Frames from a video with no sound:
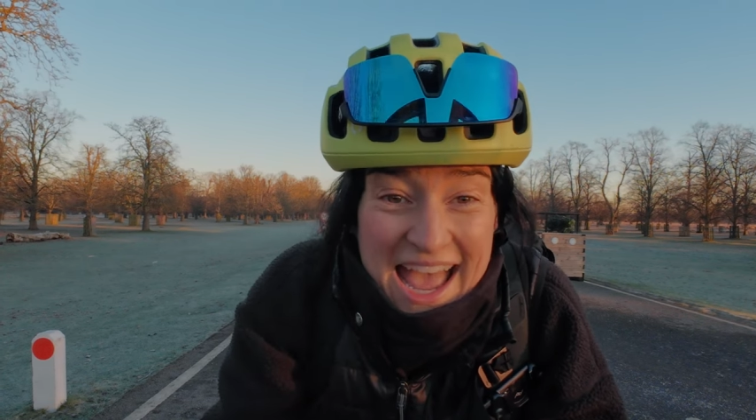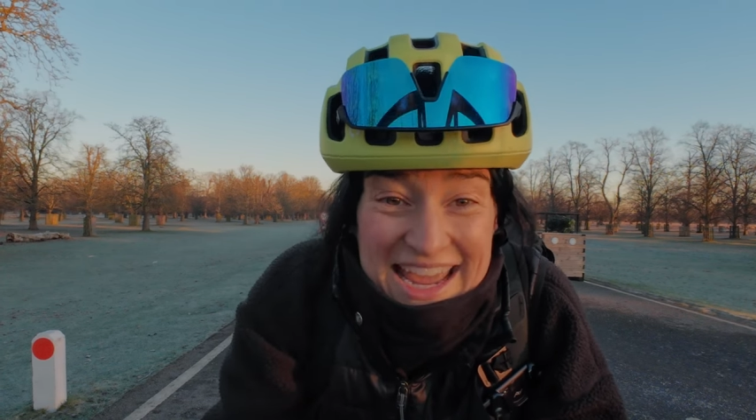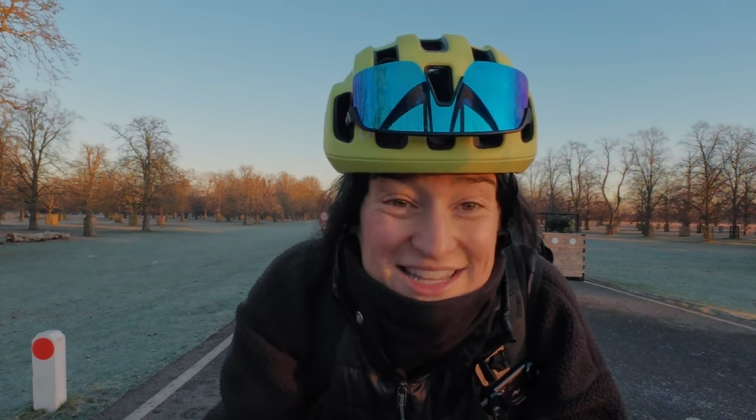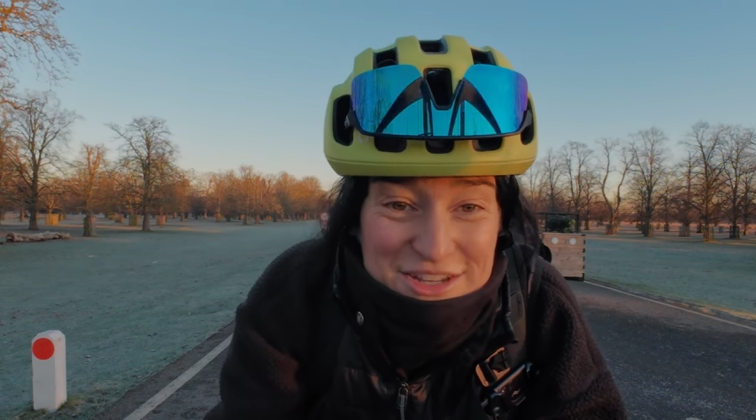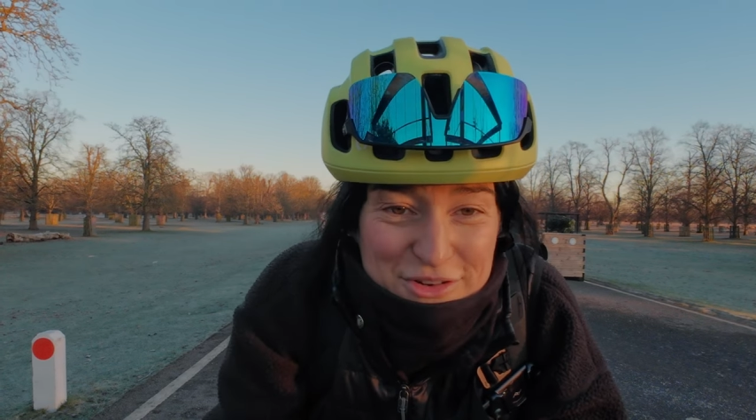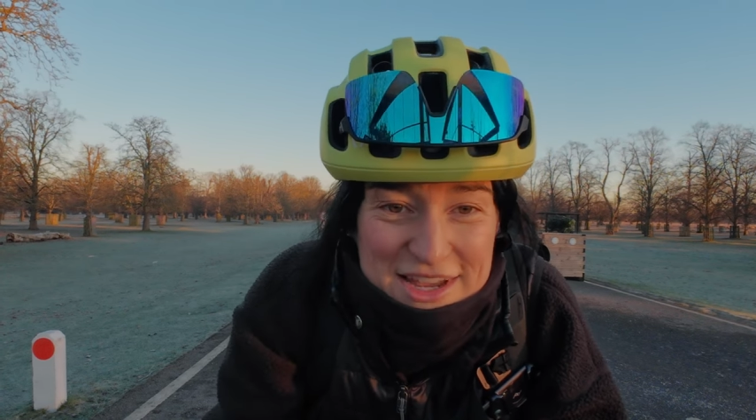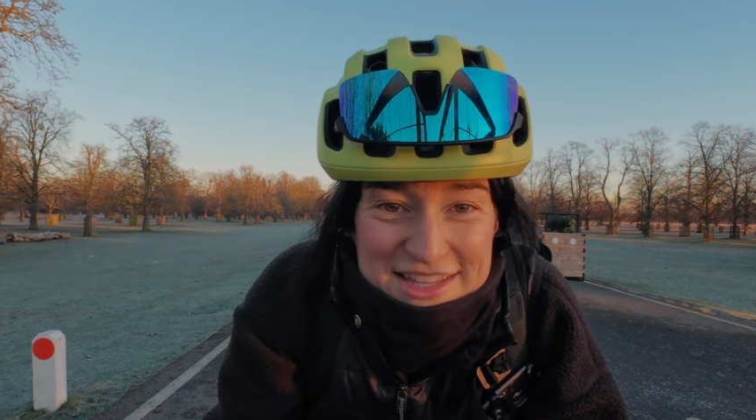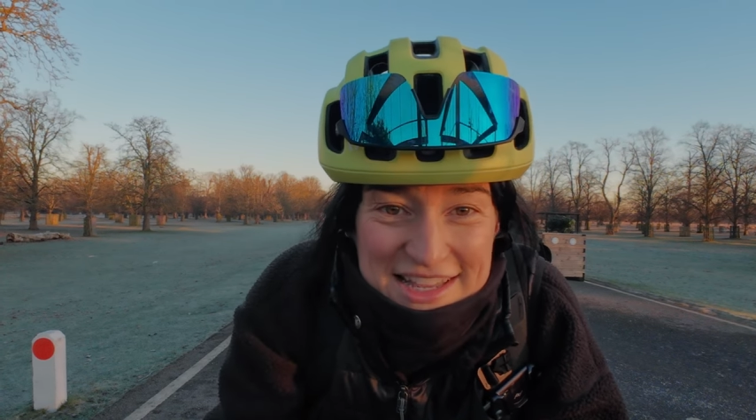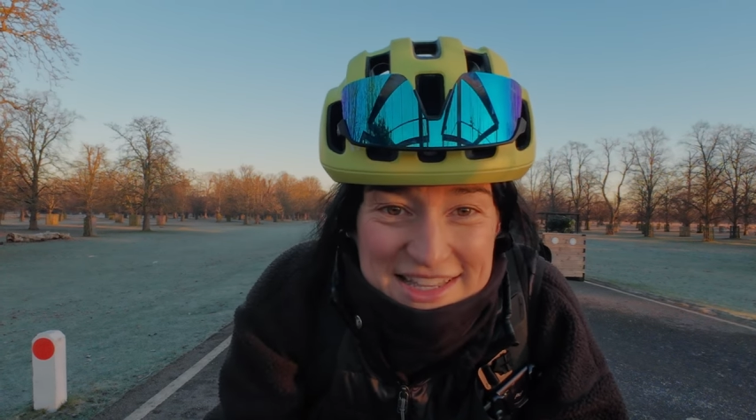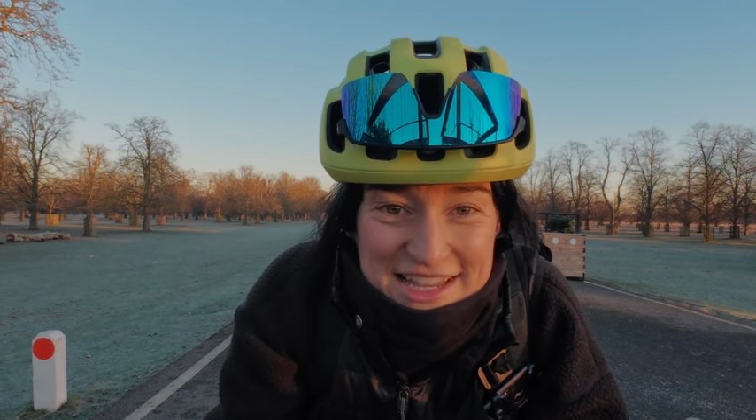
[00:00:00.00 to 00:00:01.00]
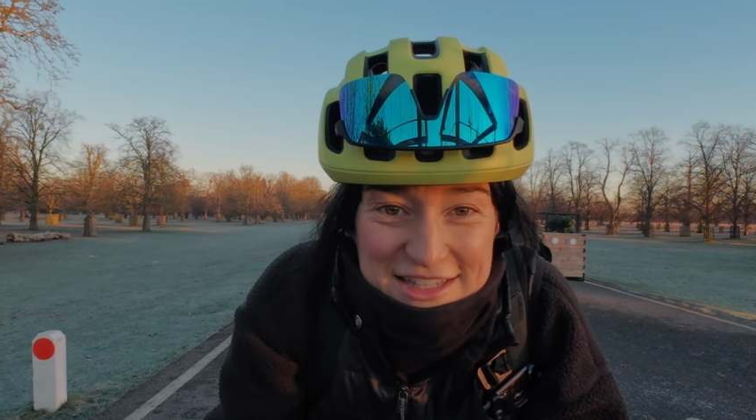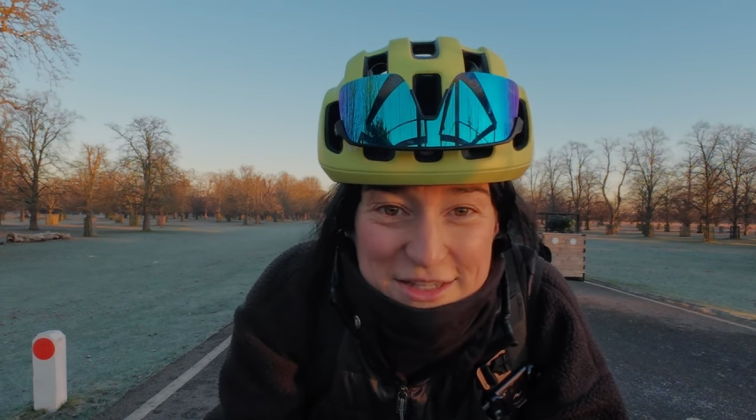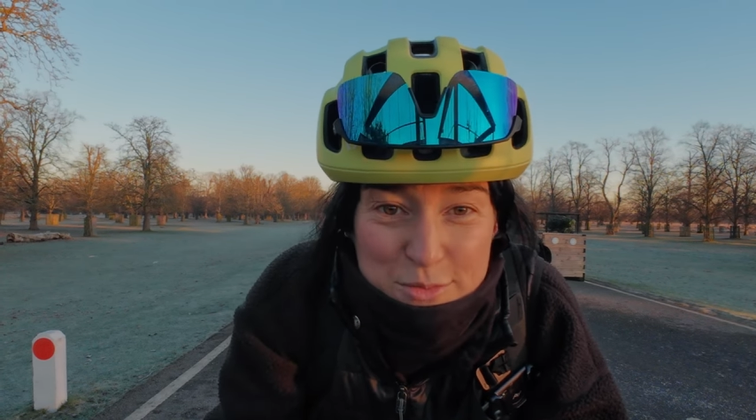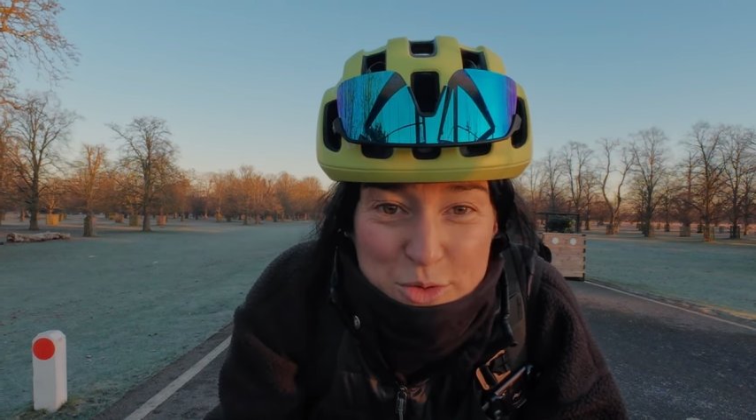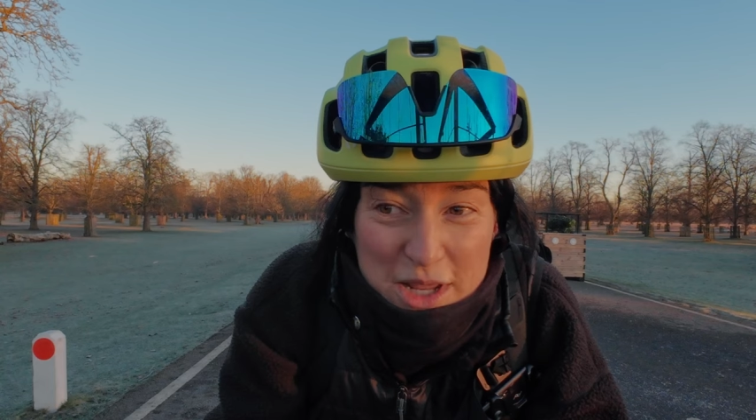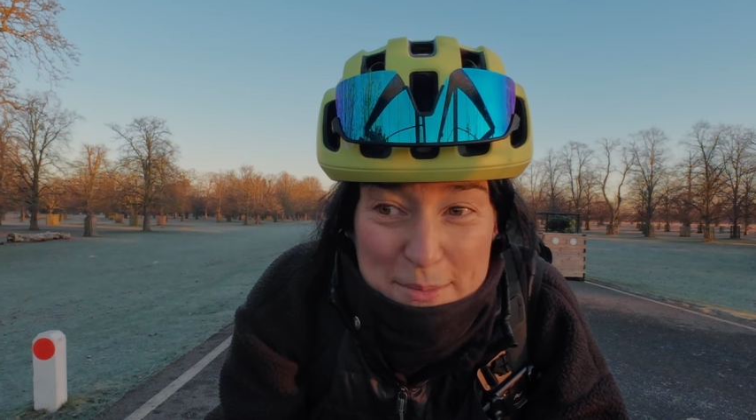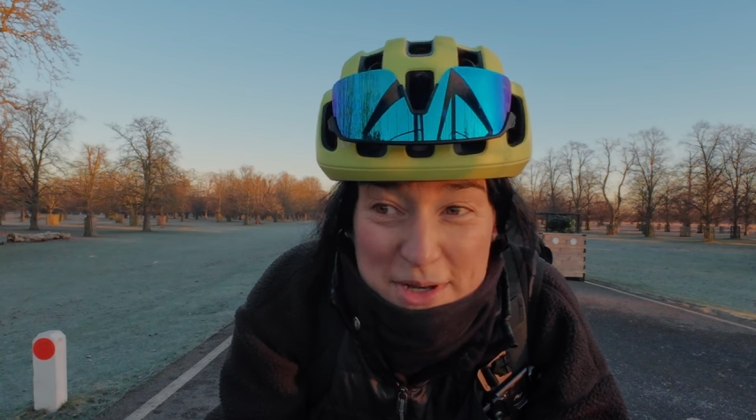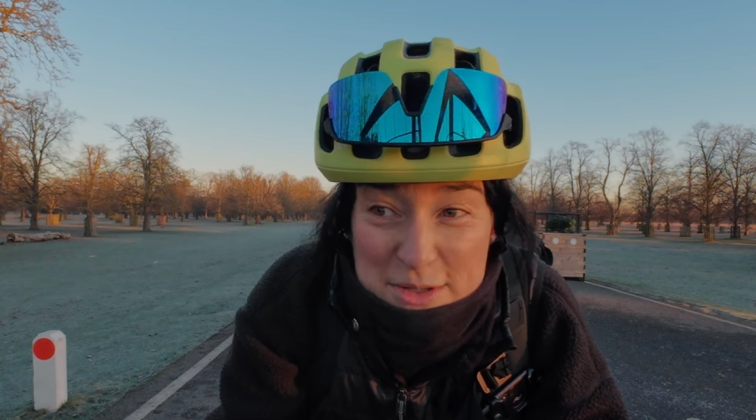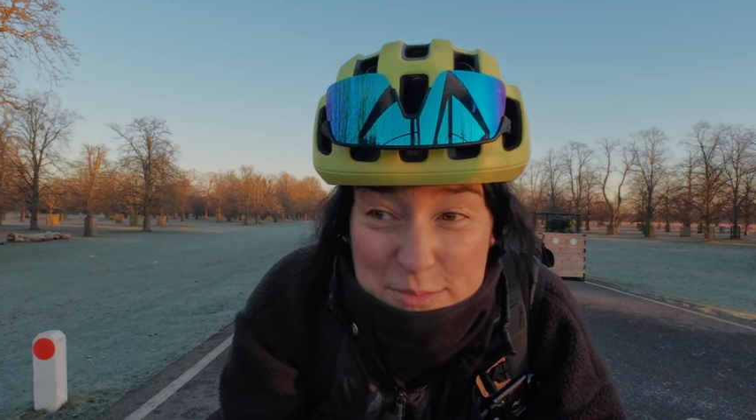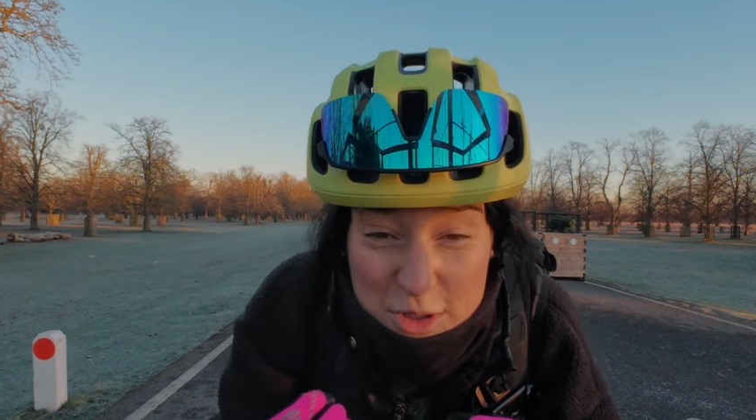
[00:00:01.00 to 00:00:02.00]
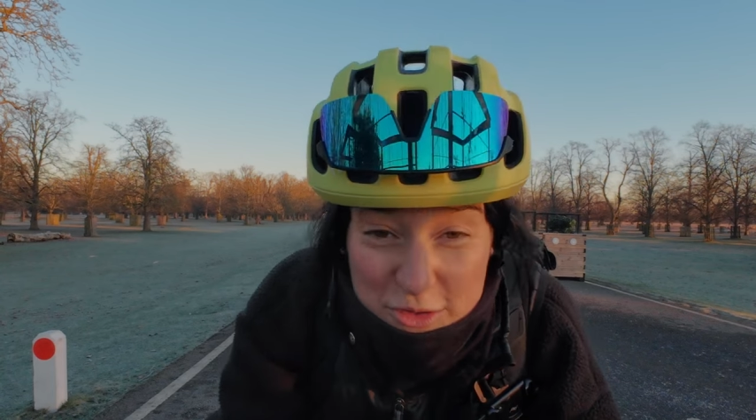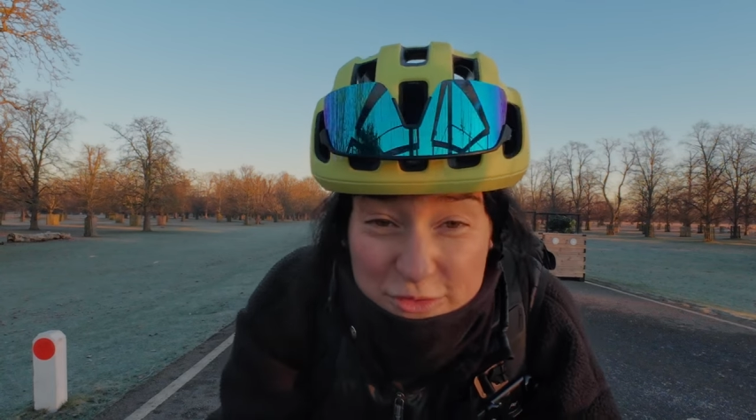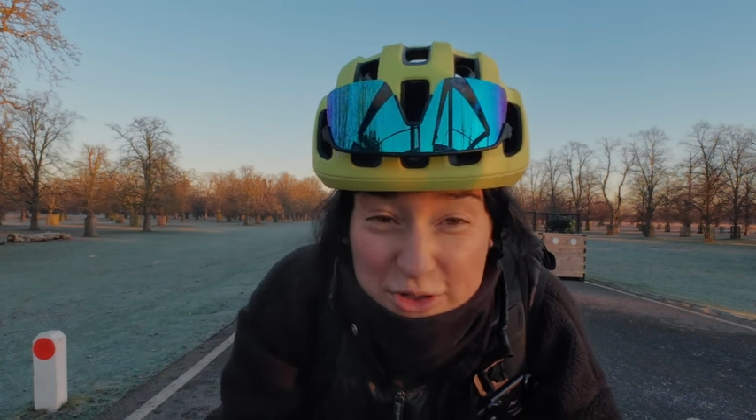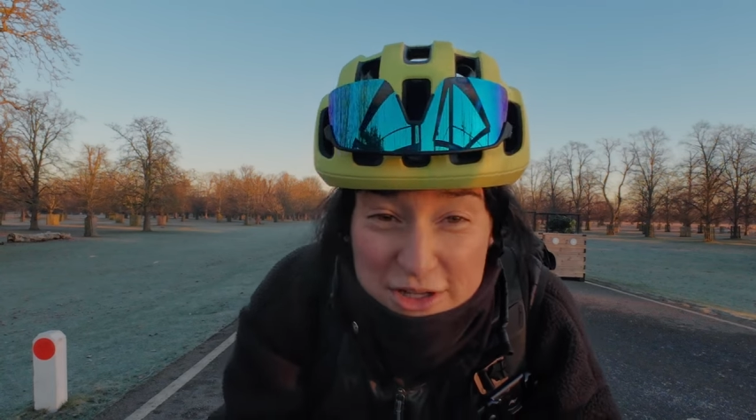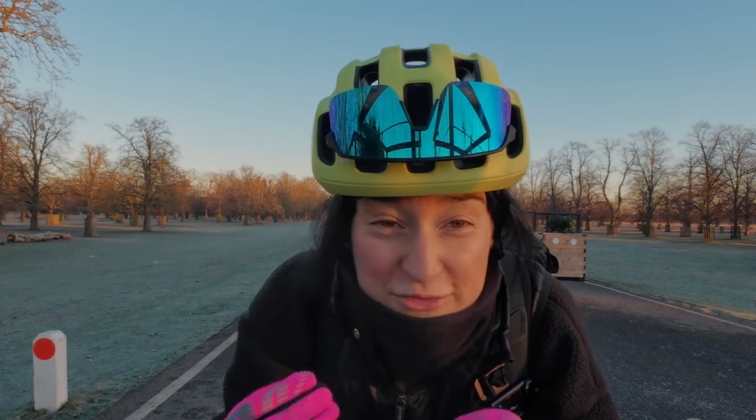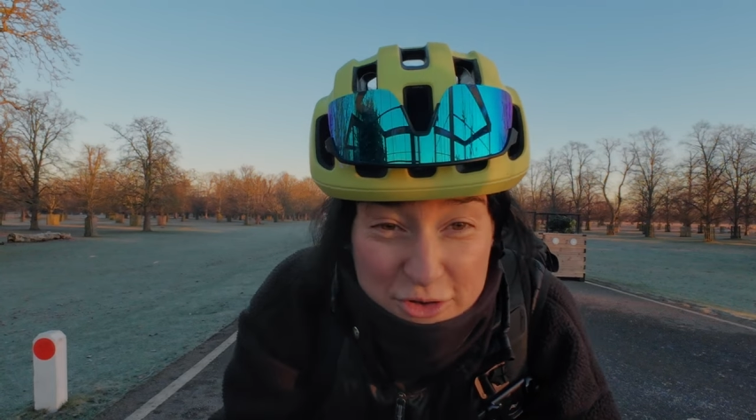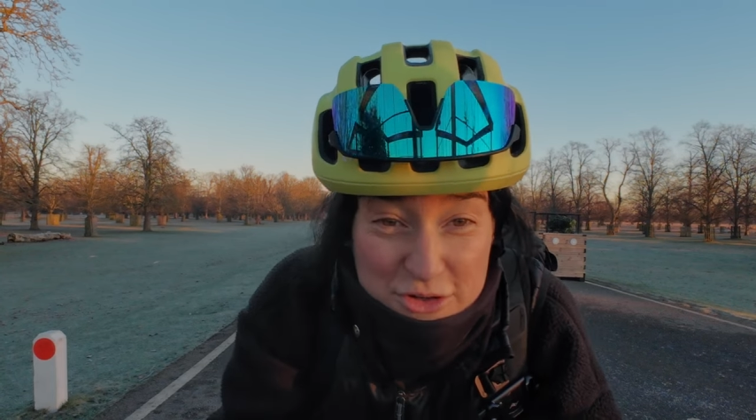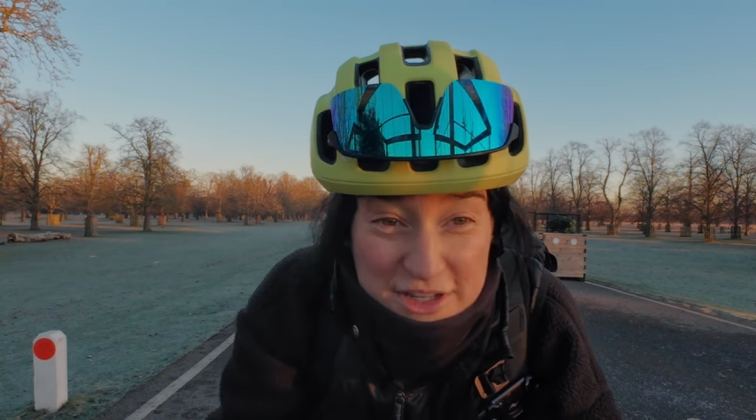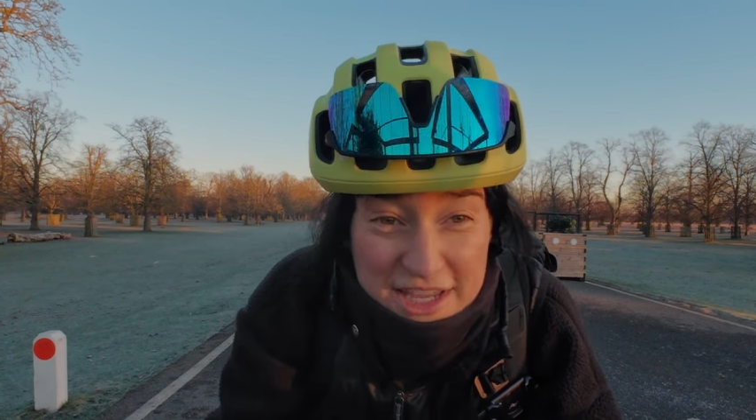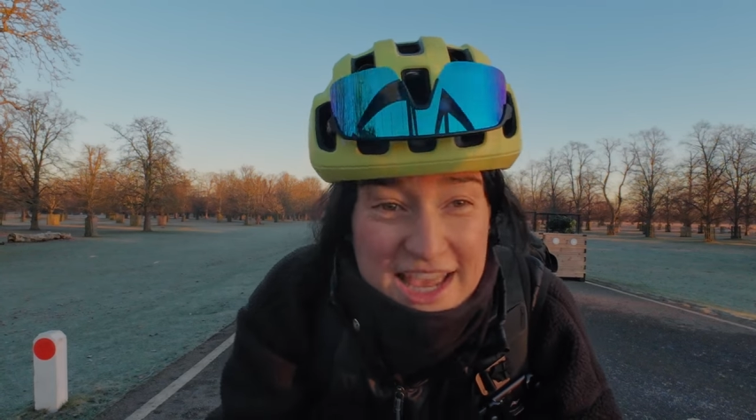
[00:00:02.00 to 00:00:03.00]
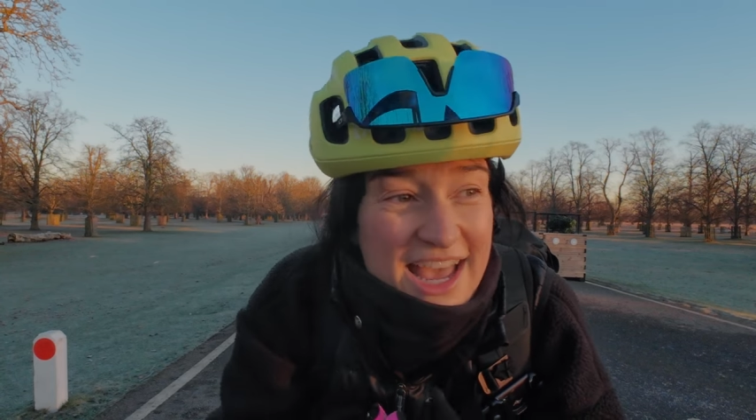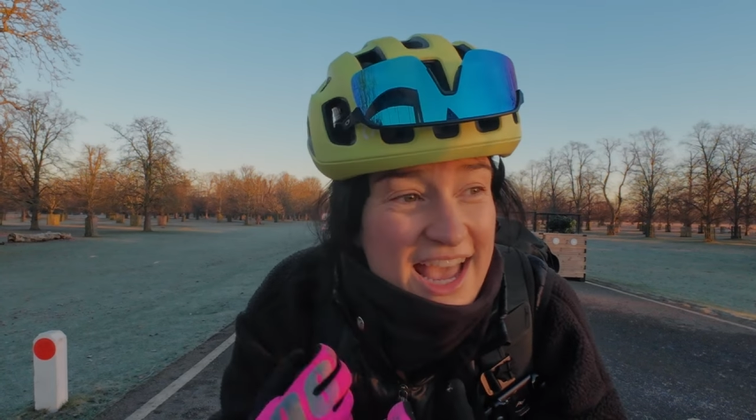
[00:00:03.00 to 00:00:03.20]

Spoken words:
8 degrees as it is this morning, but it's beautiful, it's frosty,